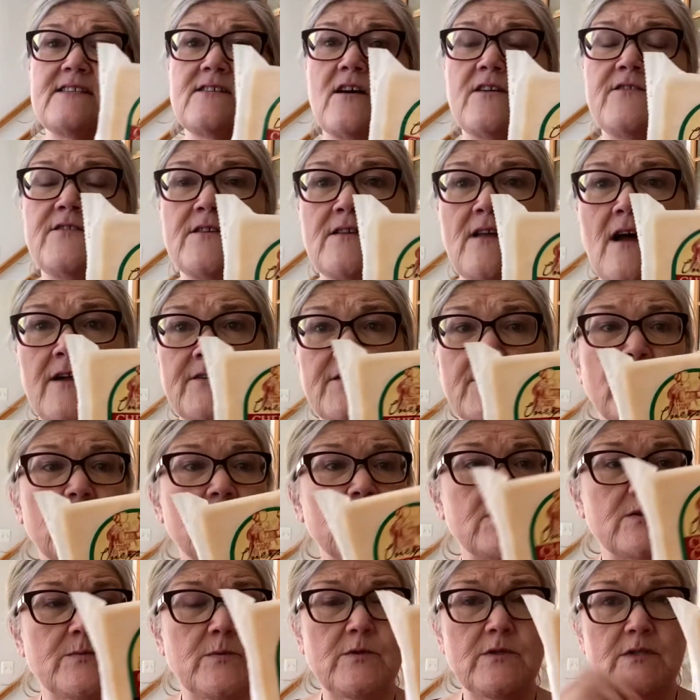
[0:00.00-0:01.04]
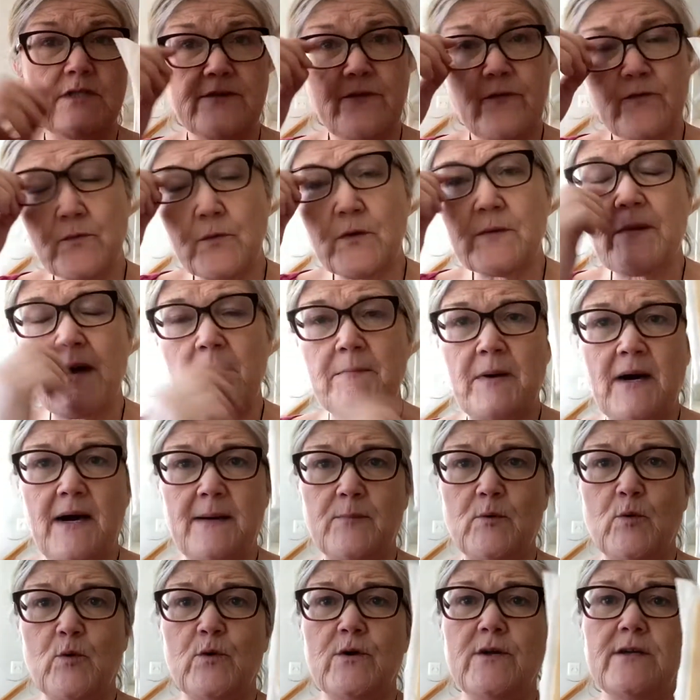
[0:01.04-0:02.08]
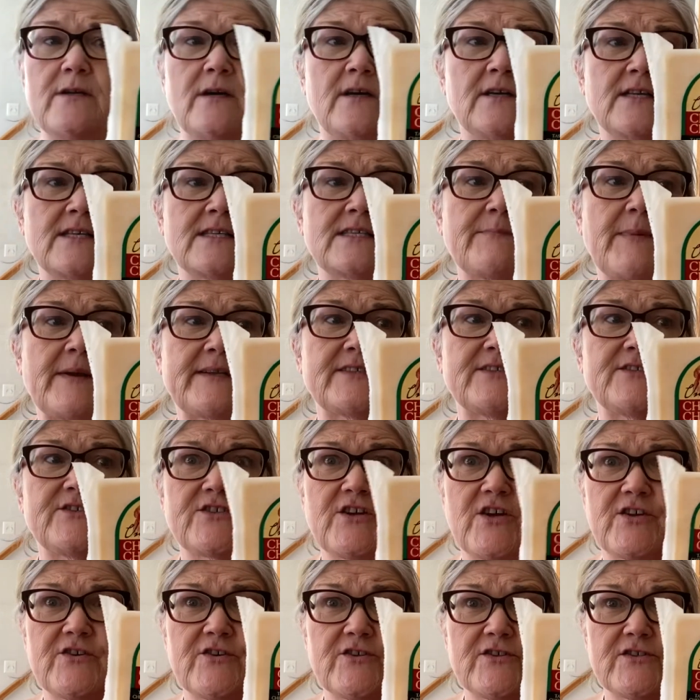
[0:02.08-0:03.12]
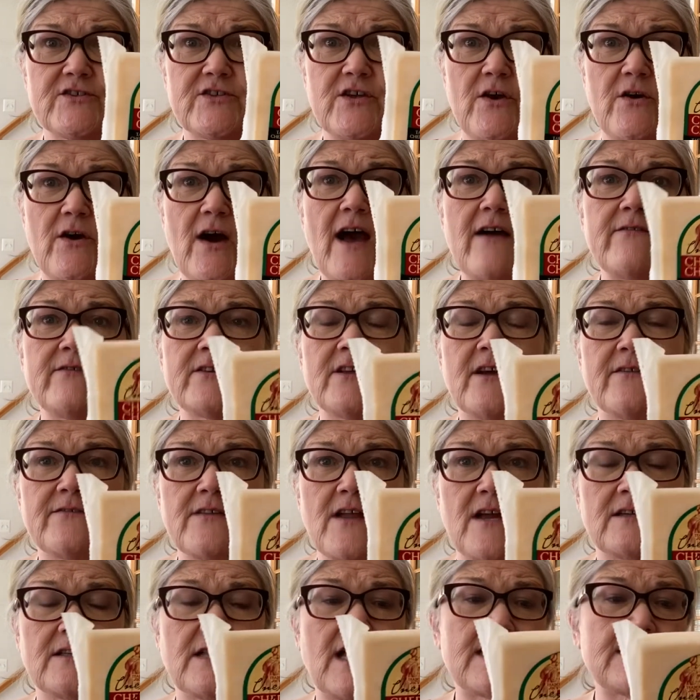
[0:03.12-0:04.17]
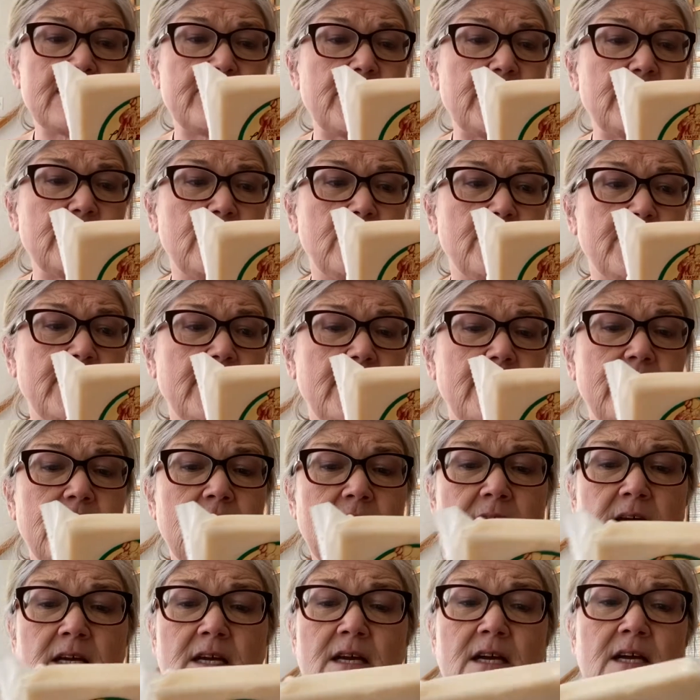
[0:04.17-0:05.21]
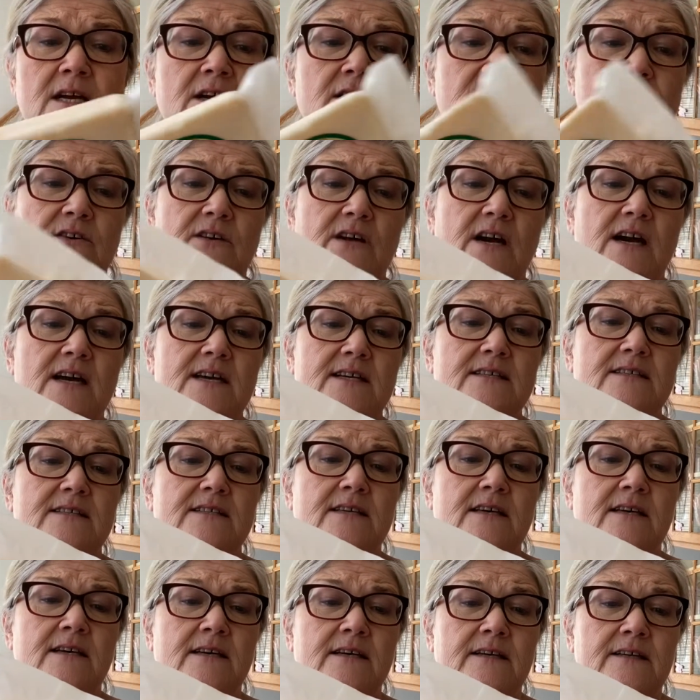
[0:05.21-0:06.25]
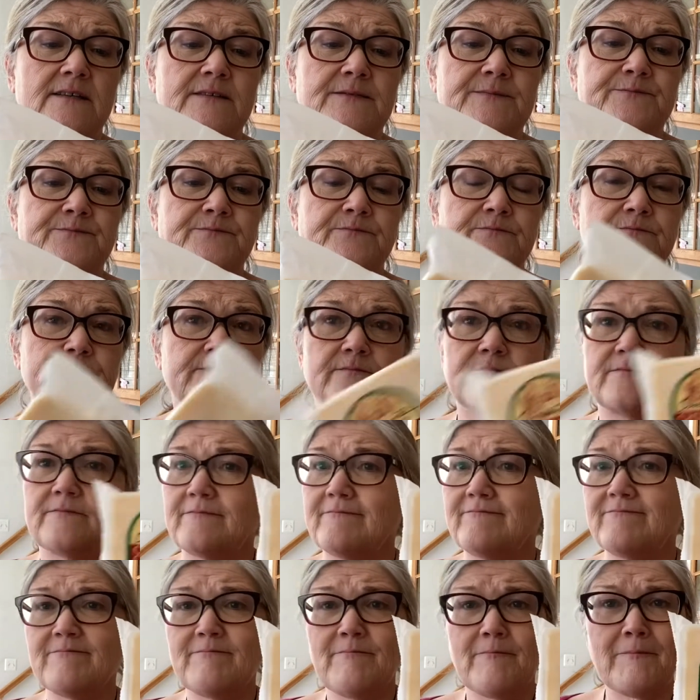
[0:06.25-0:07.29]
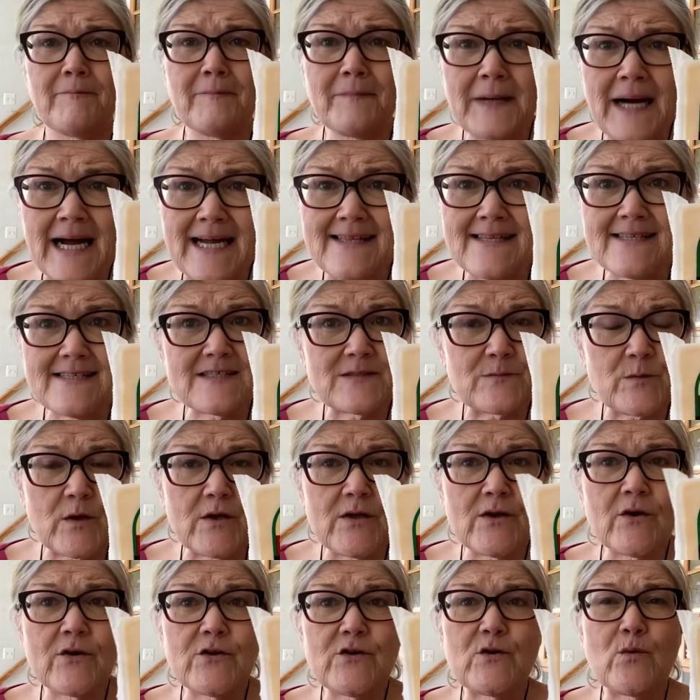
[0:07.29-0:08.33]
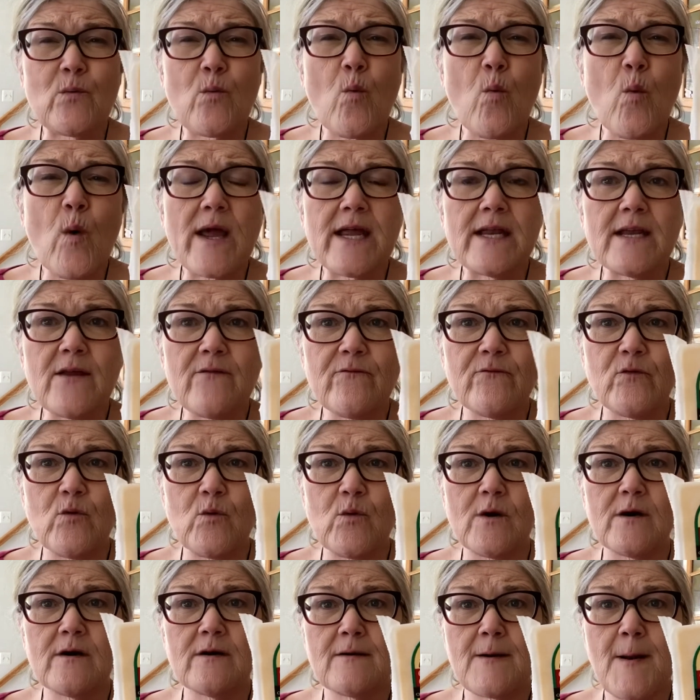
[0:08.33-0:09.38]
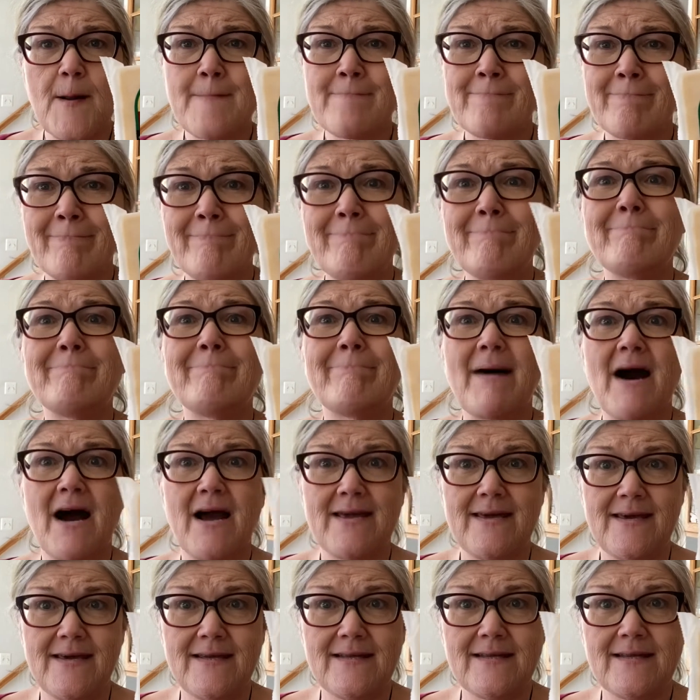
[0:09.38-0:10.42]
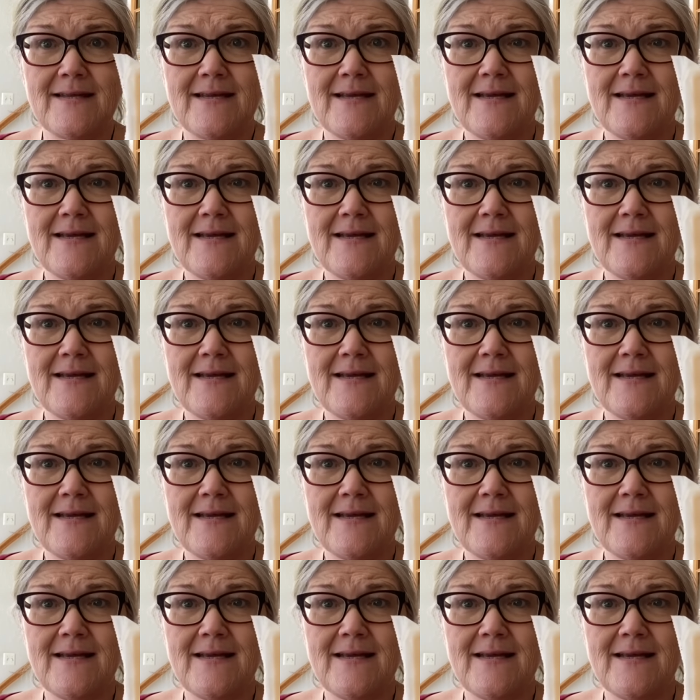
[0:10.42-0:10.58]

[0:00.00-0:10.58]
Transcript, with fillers: on the non-negotiable list with my popcorn, unexpected cheddar. So I have enough now to last me a little bit. You guys, buy this. What are you waiting for? Buy it.